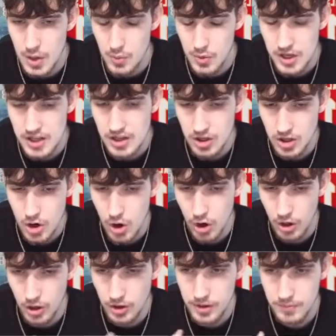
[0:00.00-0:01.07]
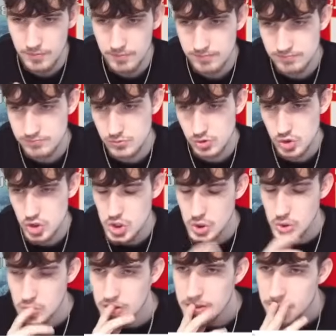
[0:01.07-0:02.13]
I want to get a guard,
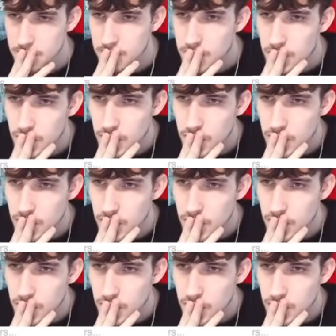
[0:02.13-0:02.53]
truly,